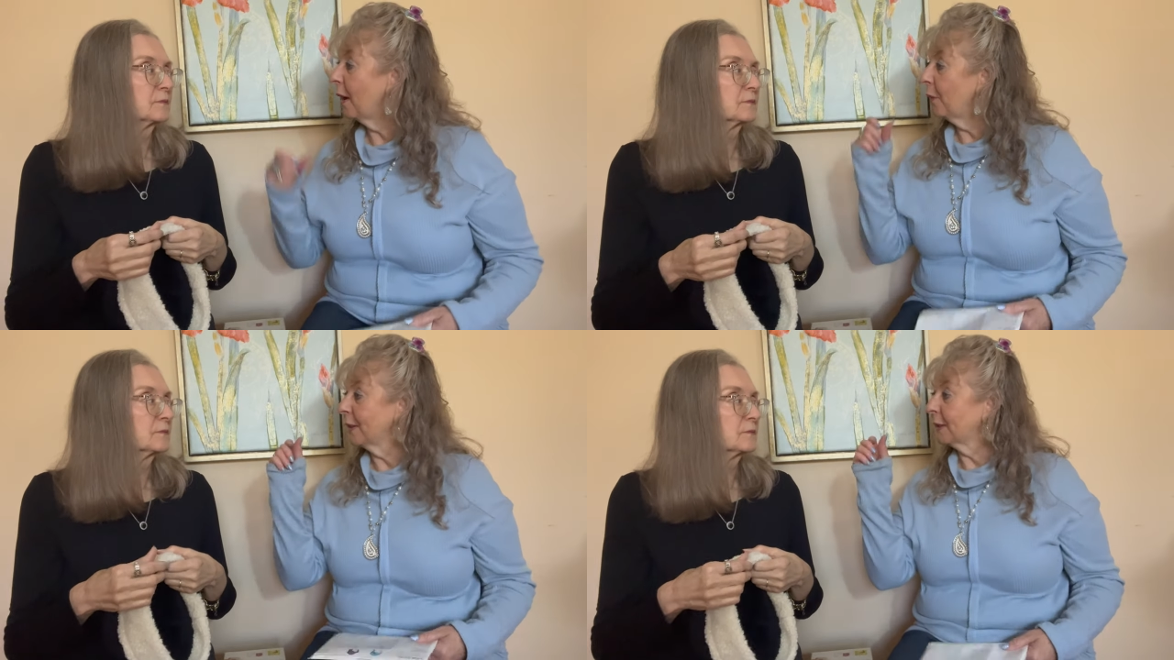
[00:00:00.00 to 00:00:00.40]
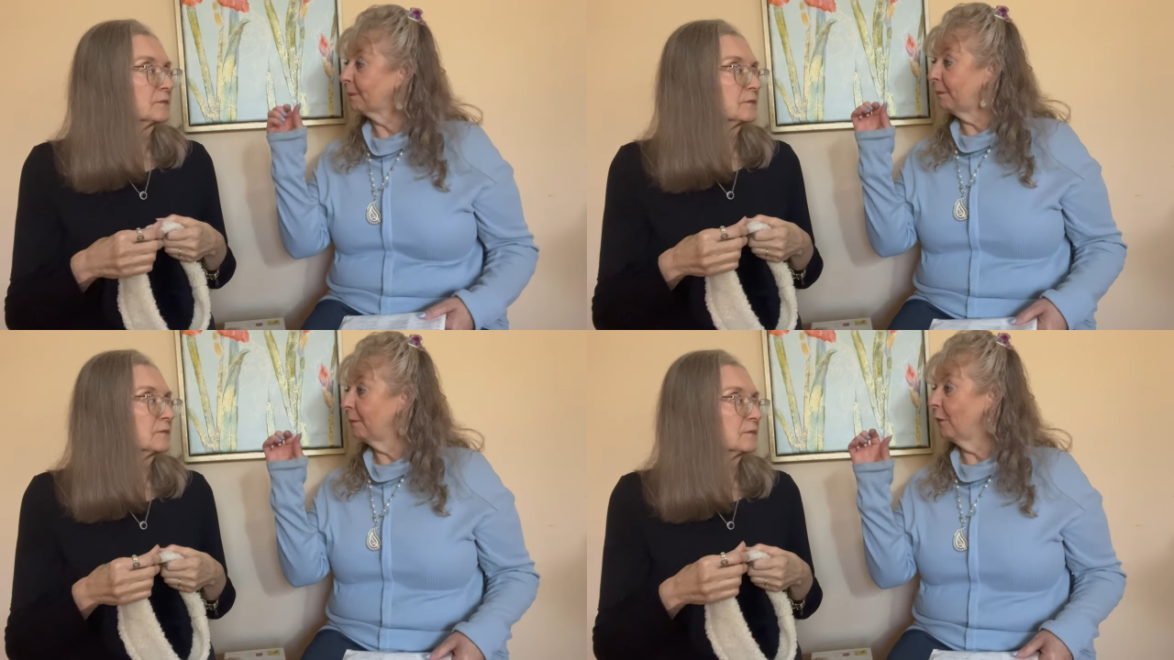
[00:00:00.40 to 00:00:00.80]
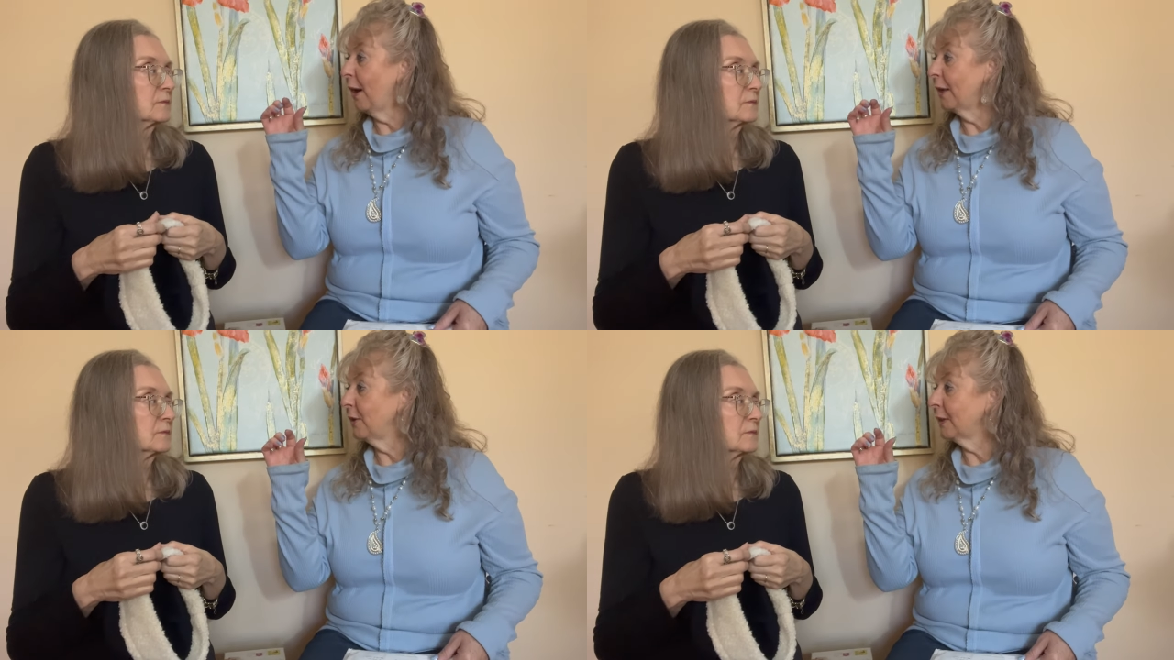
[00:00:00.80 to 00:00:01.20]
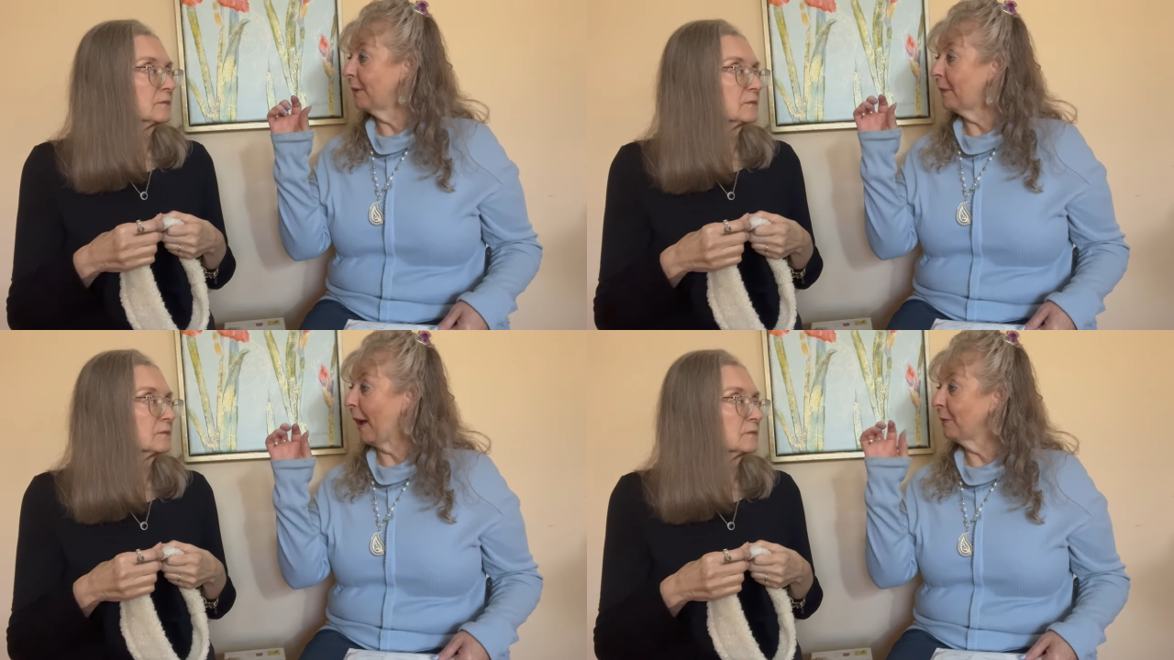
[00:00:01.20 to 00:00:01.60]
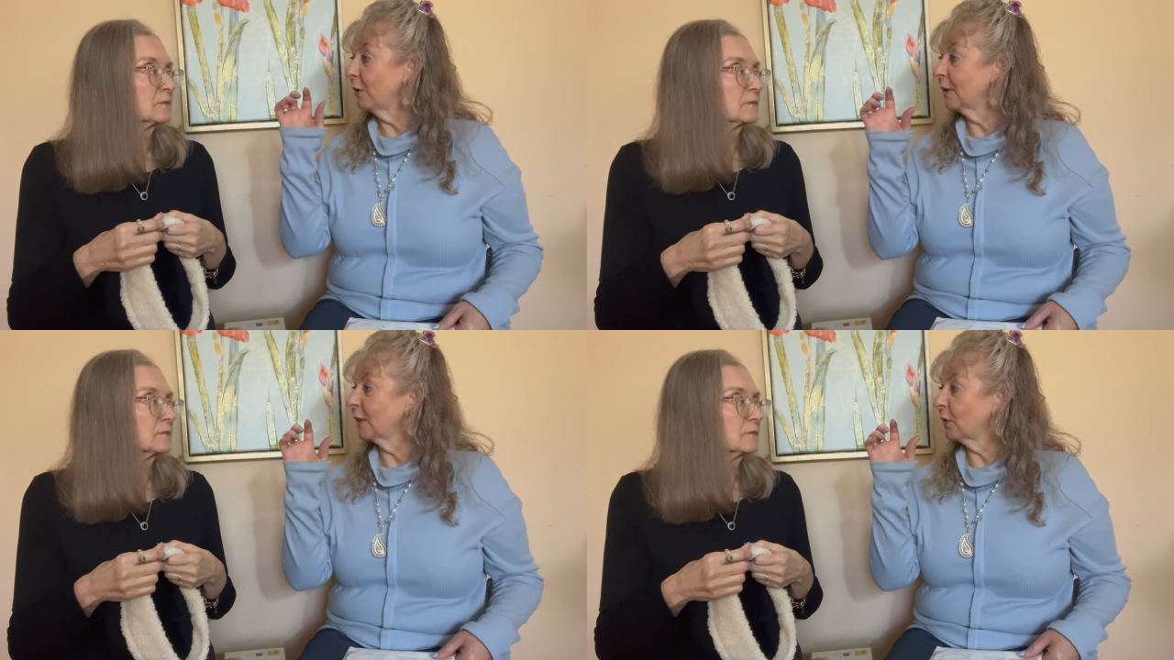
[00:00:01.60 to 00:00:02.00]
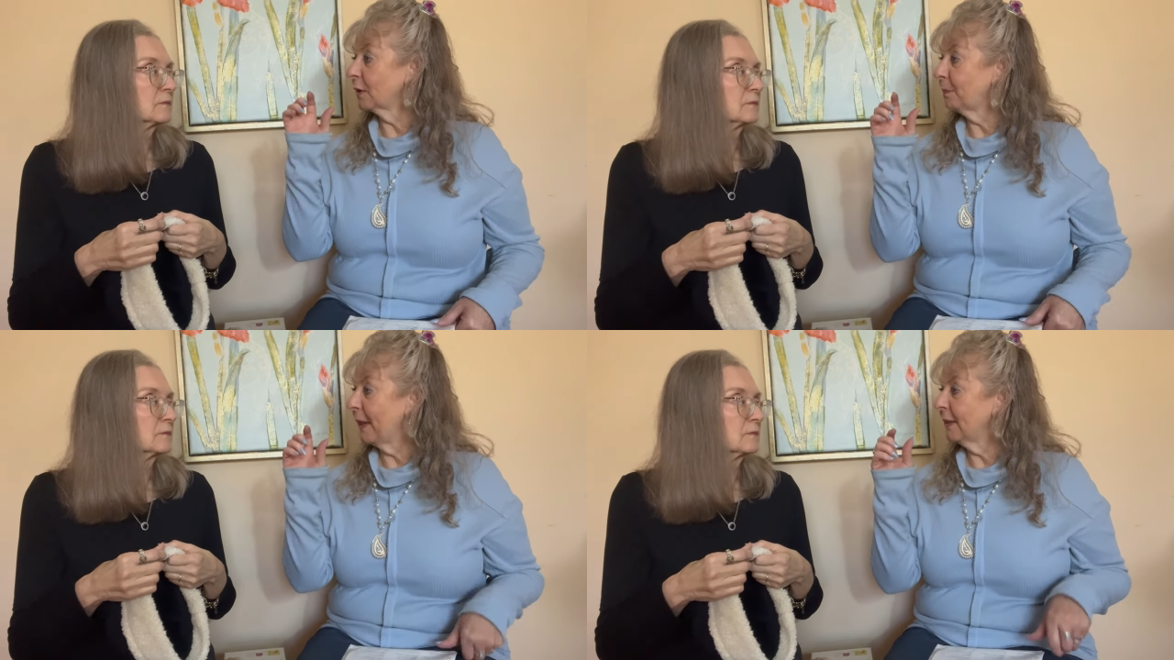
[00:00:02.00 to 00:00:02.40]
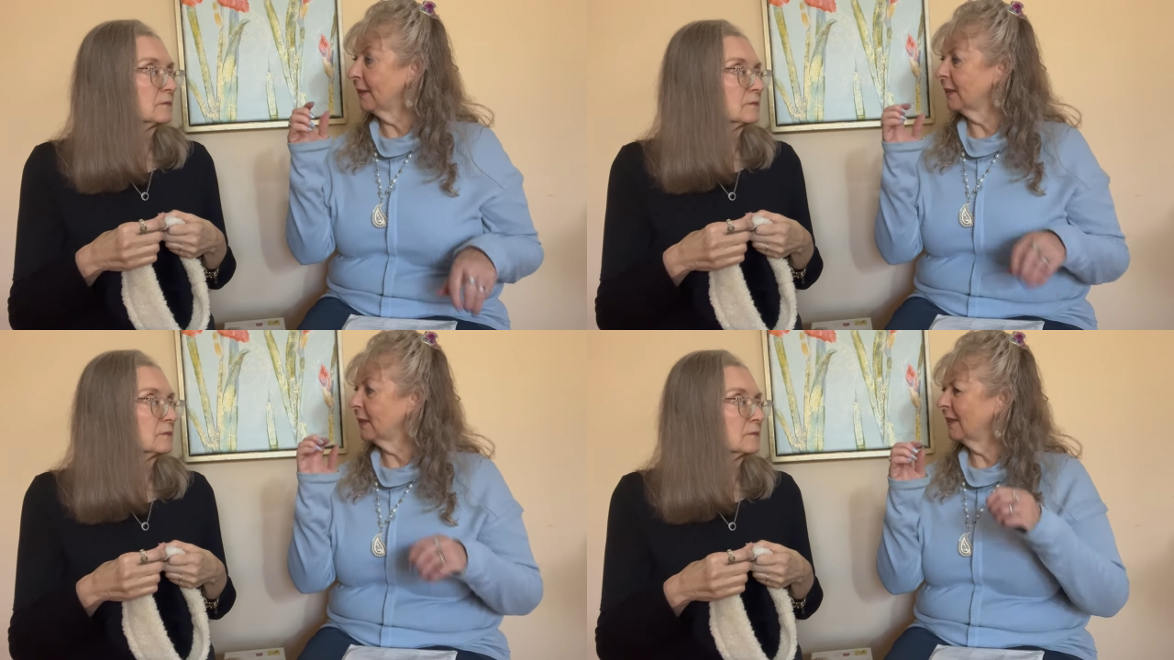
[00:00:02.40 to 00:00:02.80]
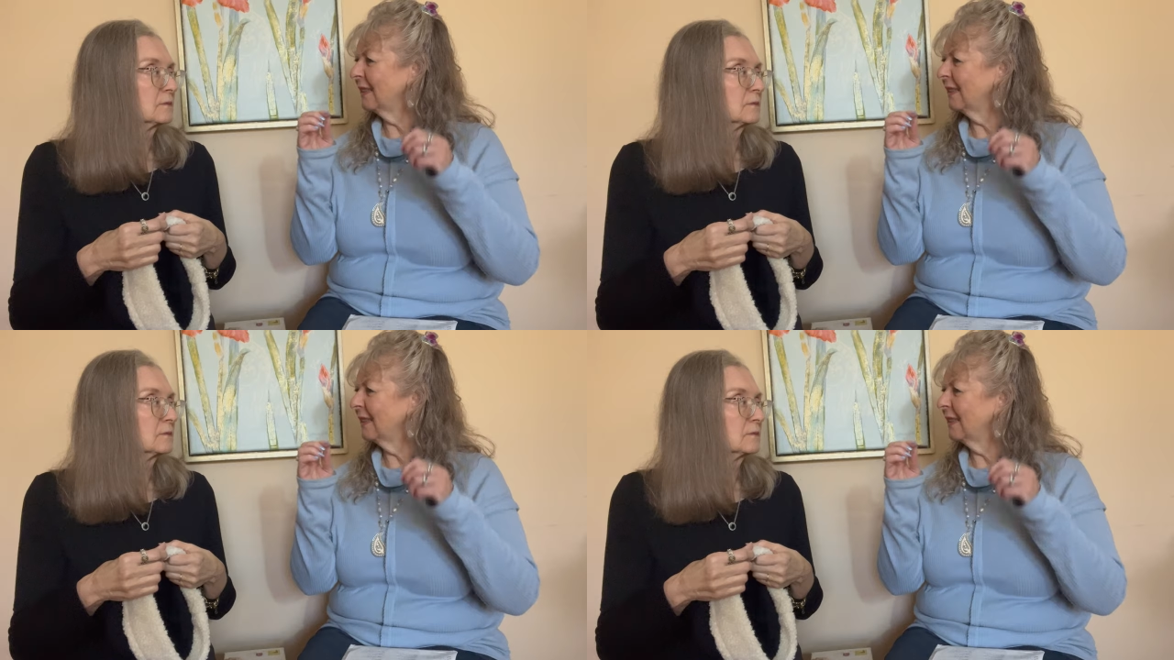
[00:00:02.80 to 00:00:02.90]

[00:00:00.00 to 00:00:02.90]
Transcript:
Speaker 1: what's what used to be popular is those pins.